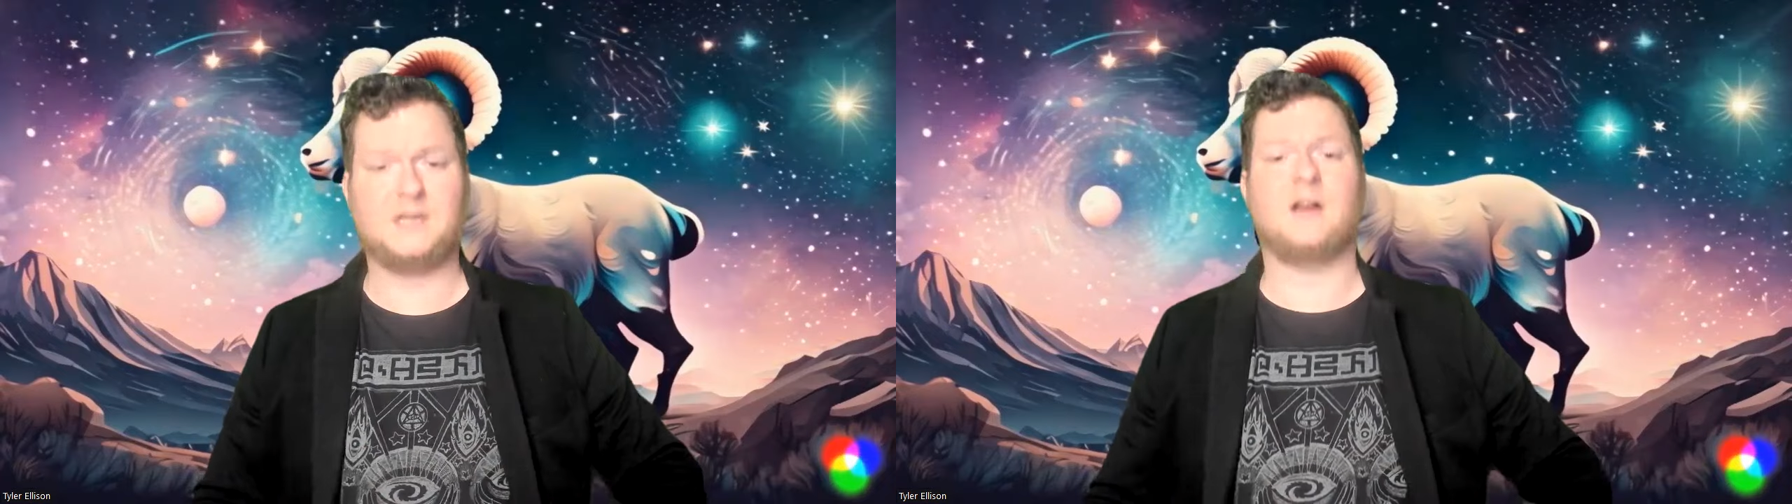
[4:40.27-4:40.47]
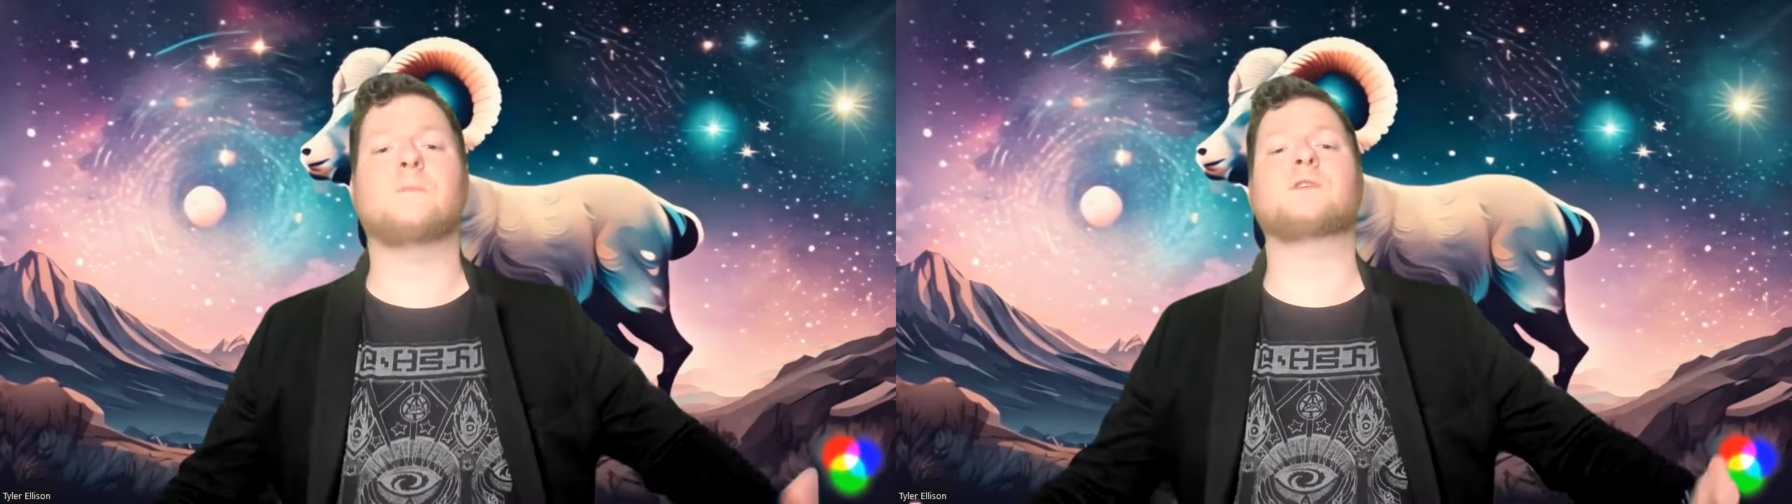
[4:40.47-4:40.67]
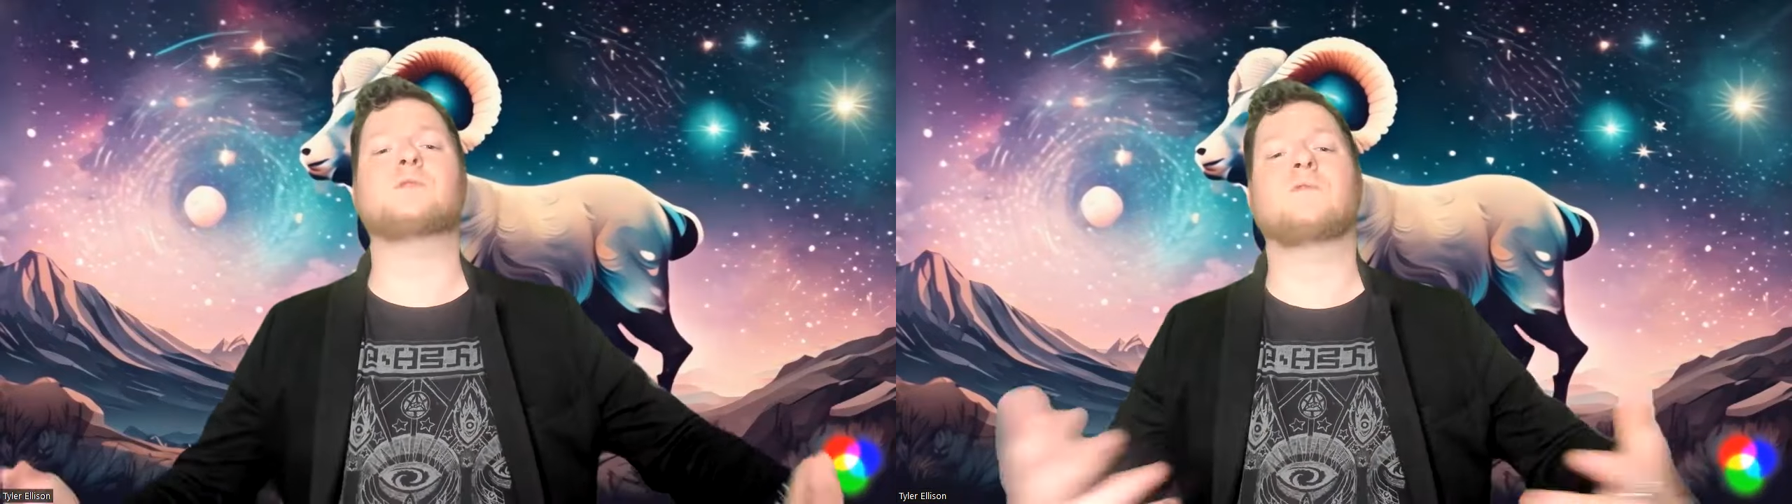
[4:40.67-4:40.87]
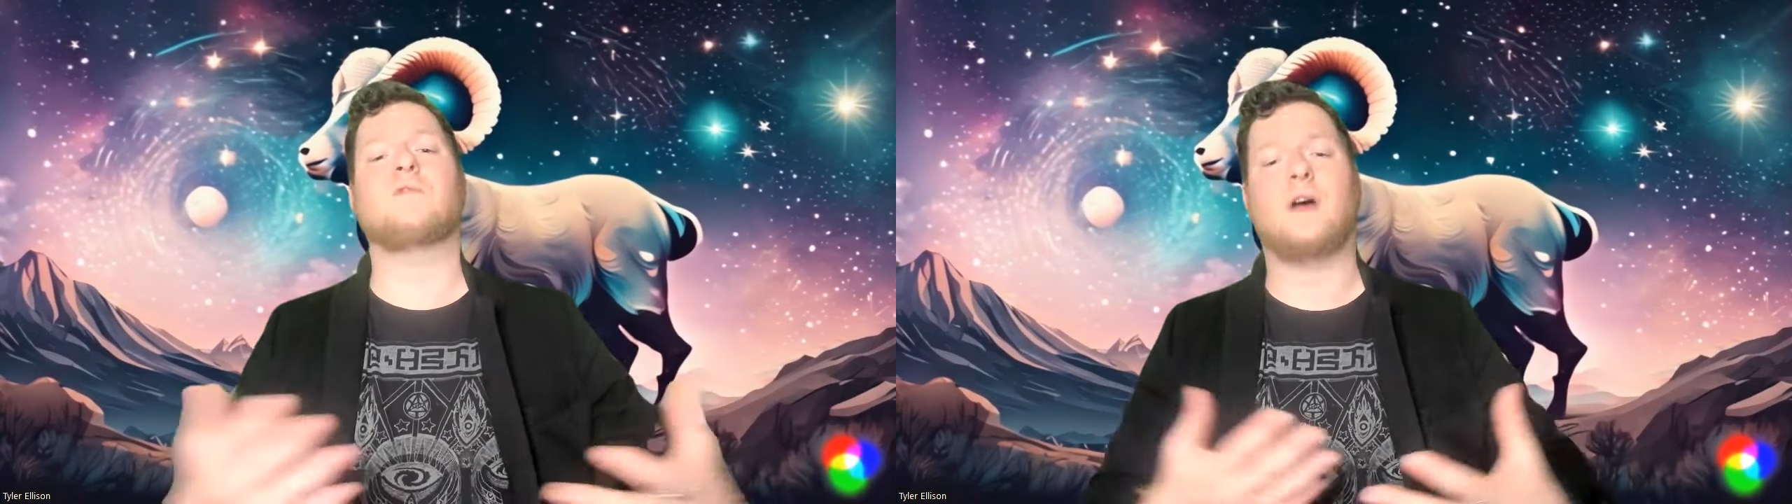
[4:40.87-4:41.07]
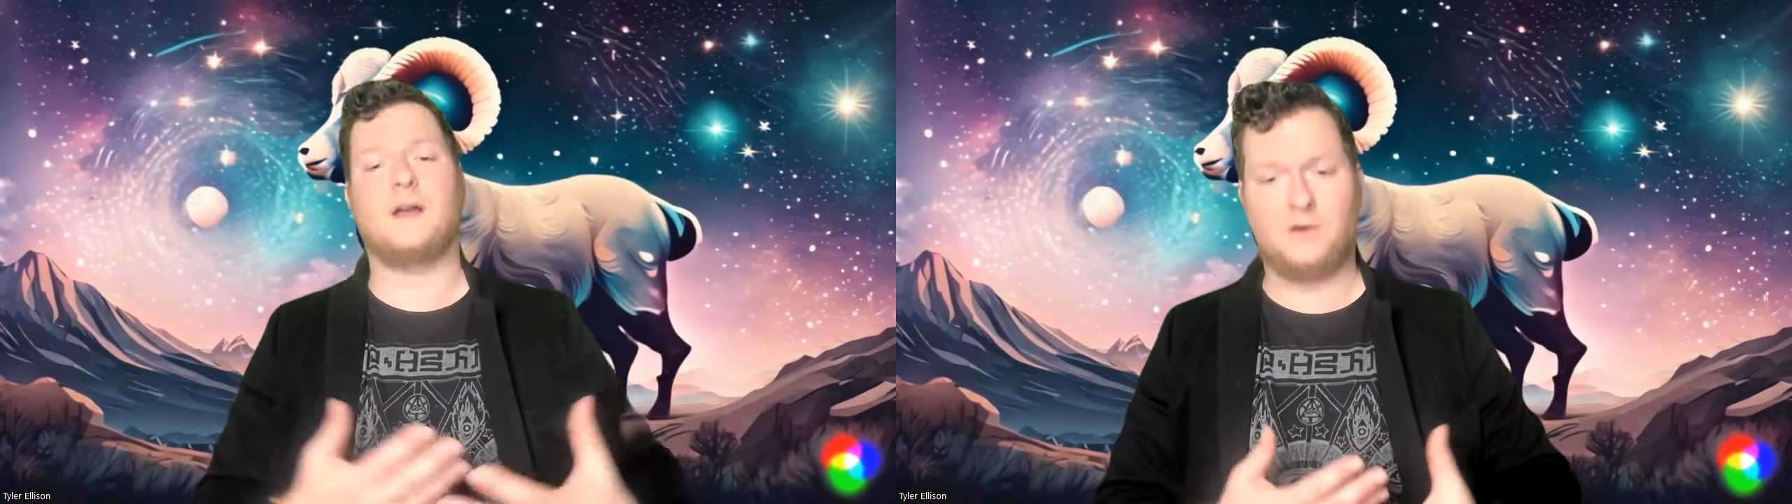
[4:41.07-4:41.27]
to help us
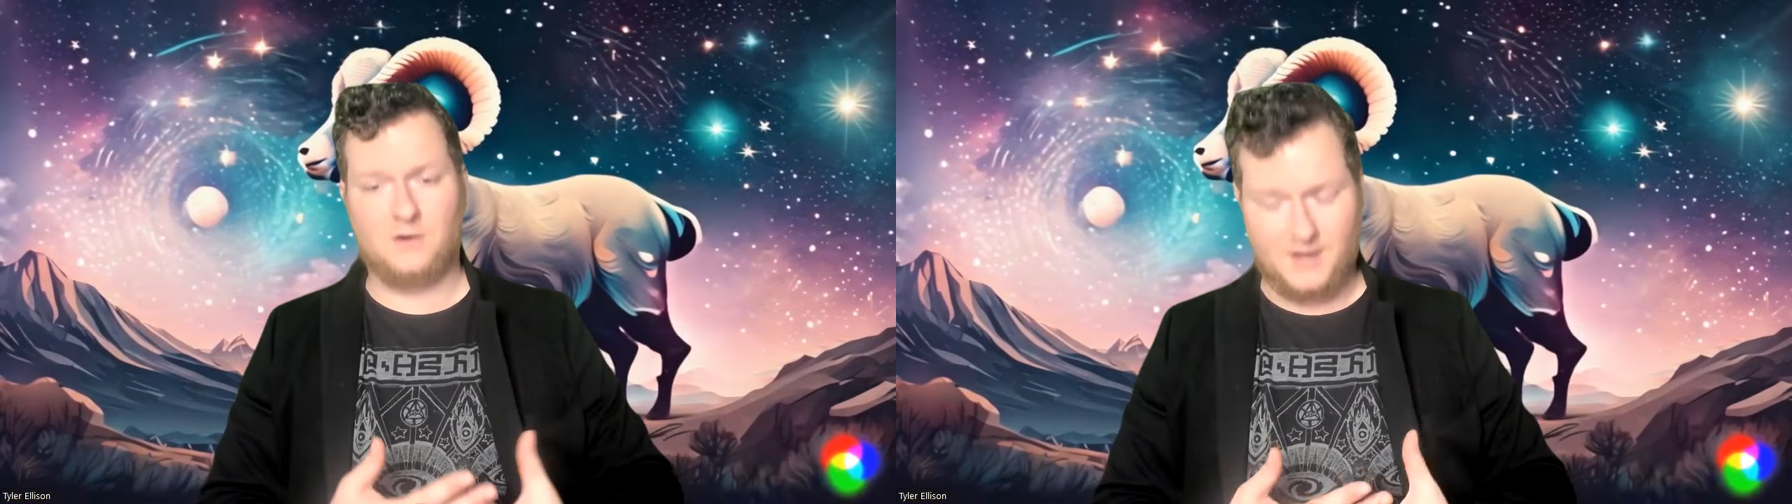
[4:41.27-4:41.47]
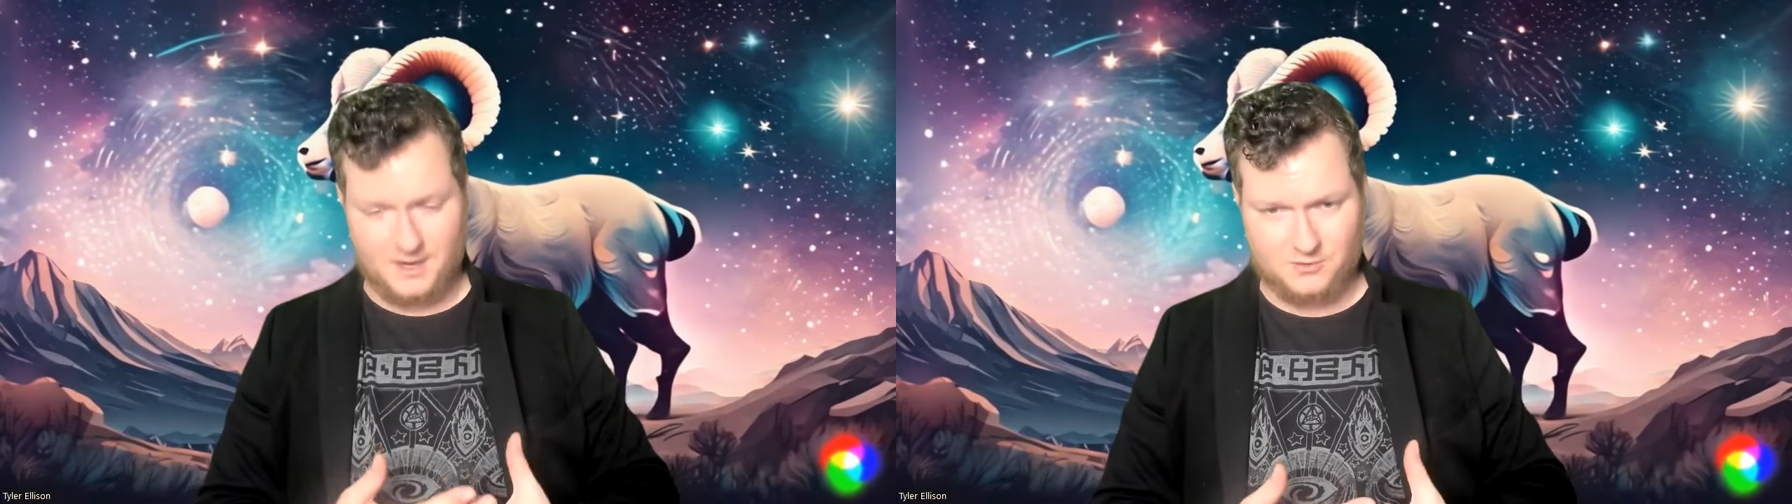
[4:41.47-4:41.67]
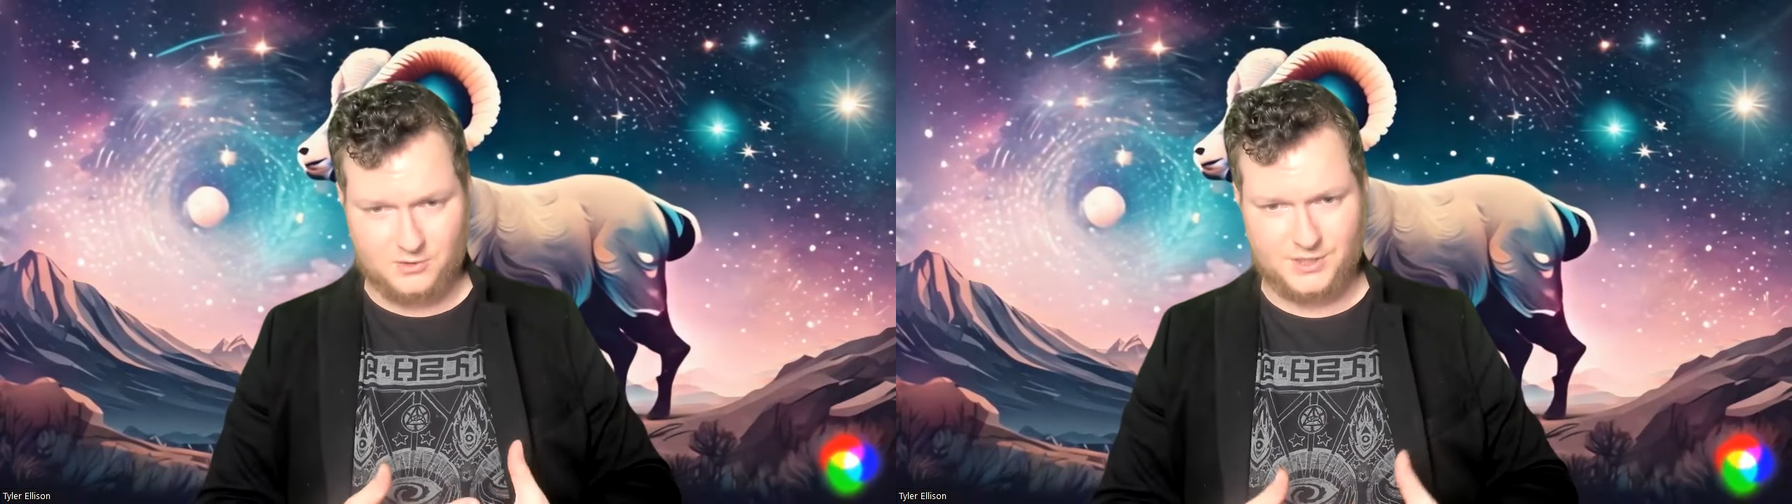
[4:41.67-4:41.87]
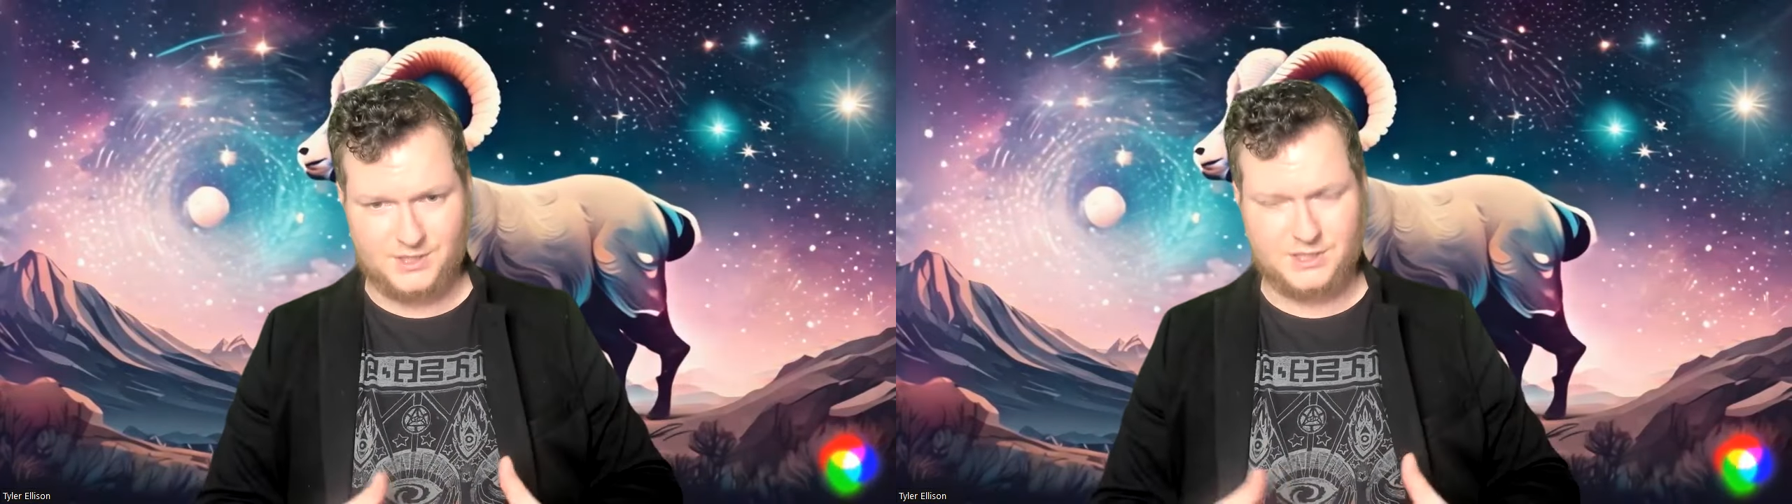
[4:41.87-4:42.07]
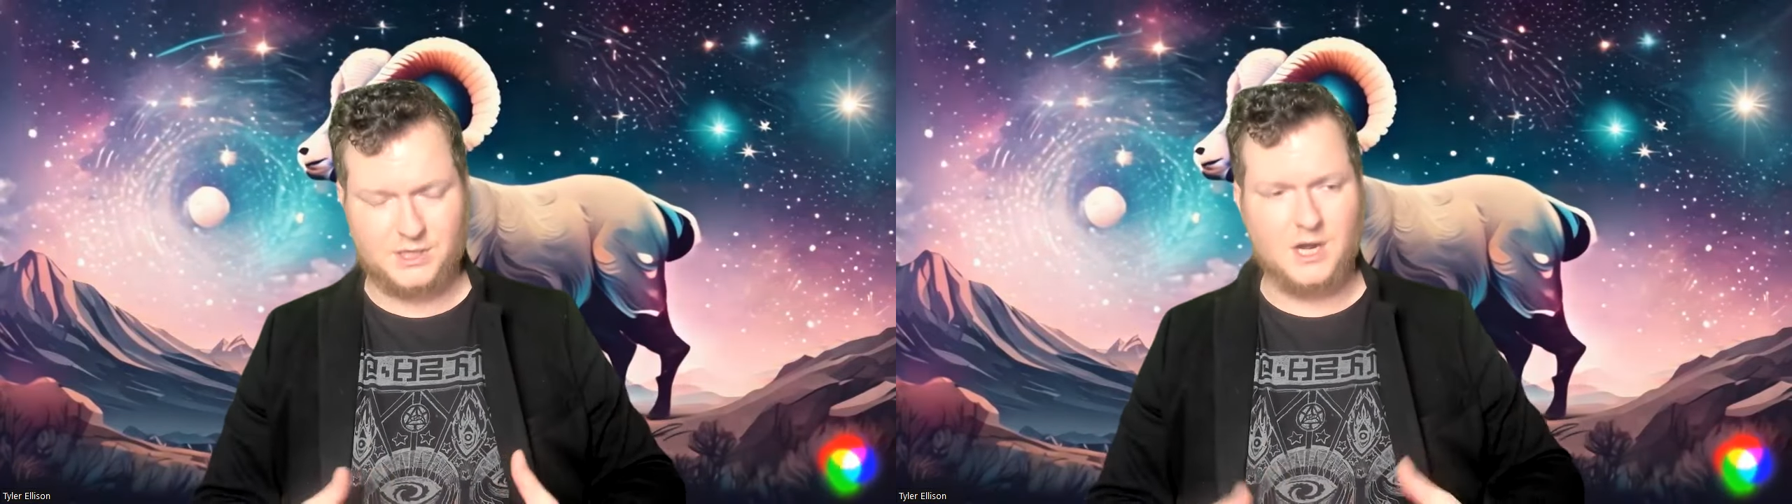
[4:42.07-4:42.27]
refine our
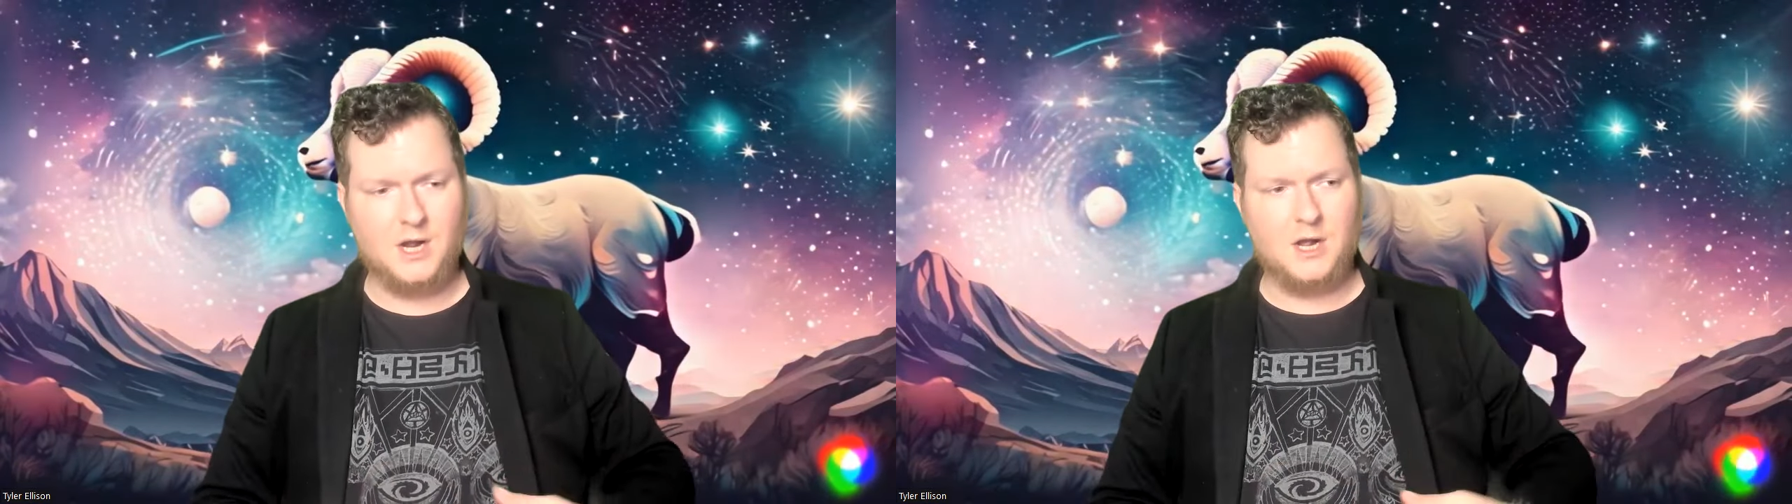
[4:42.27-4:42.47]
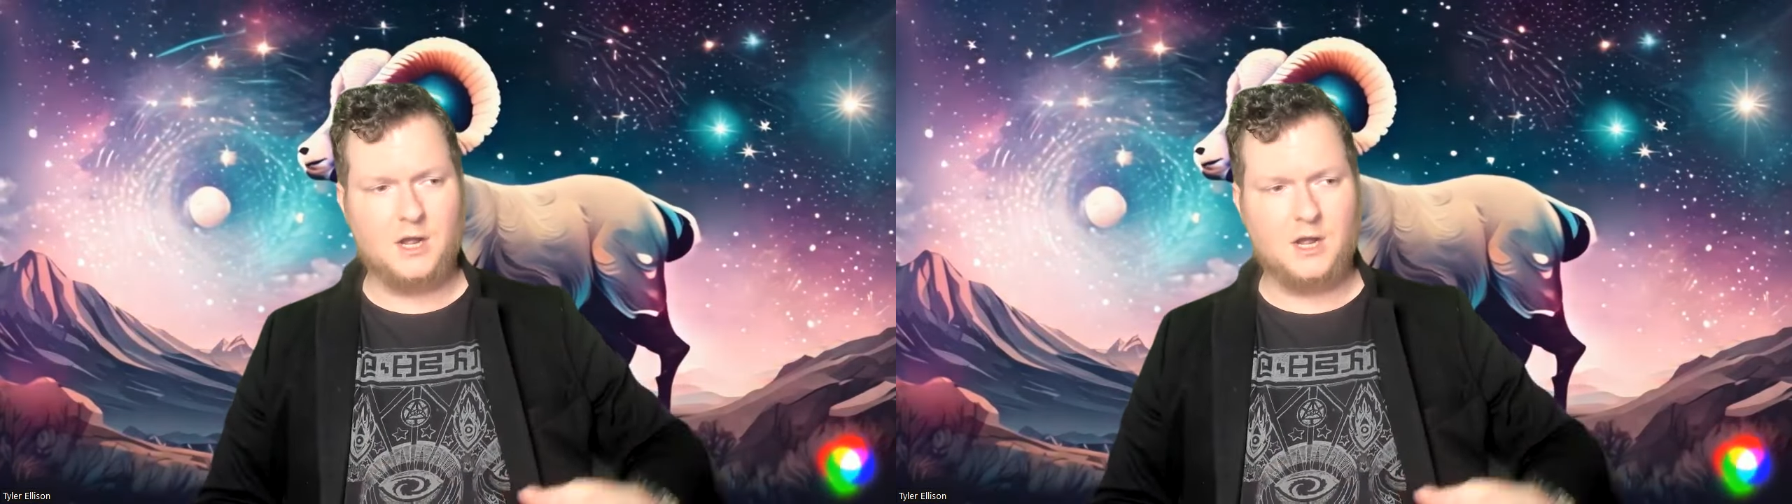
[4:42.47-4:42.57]
energies, to